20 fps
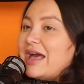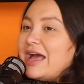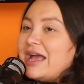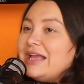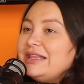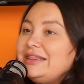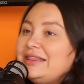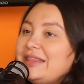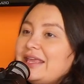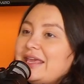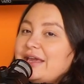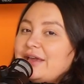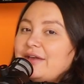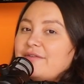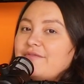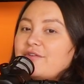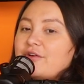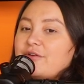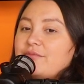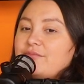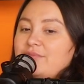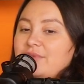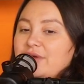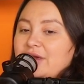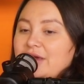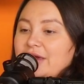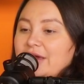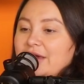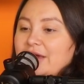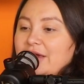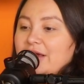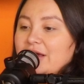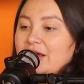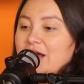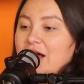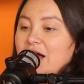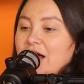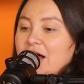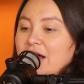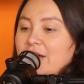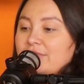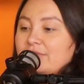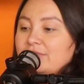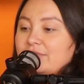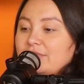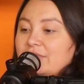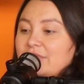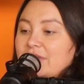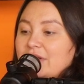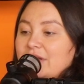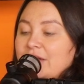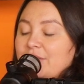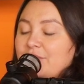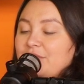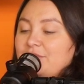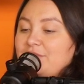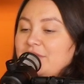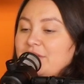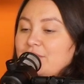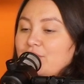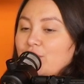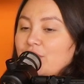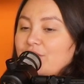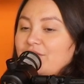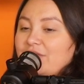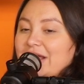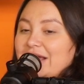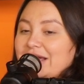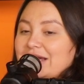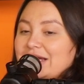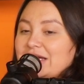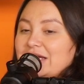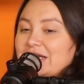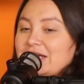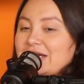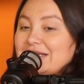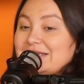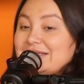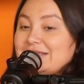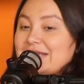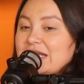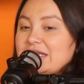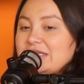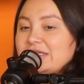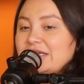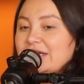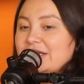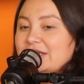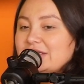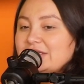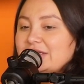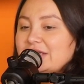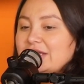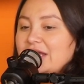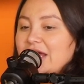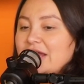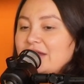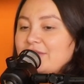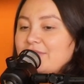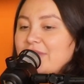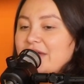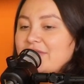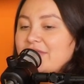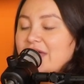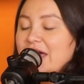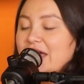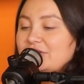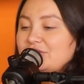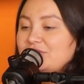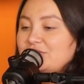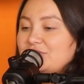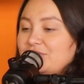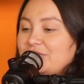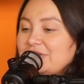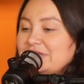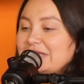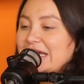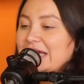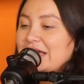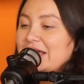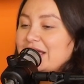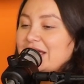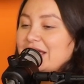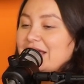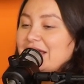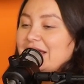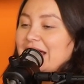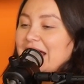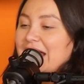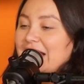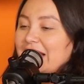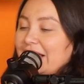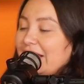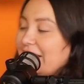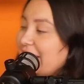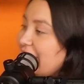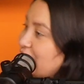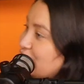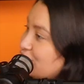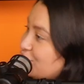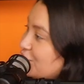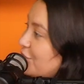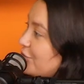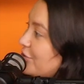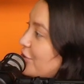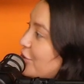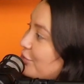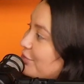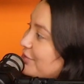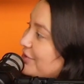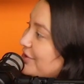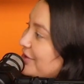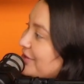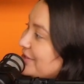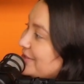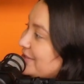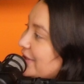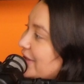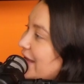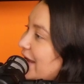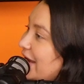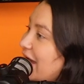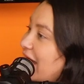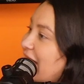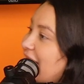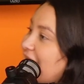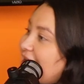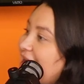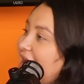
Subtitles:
I think for me, it would be more of like a sentence. And by that too, it's like kind of like an intro and opener. So like I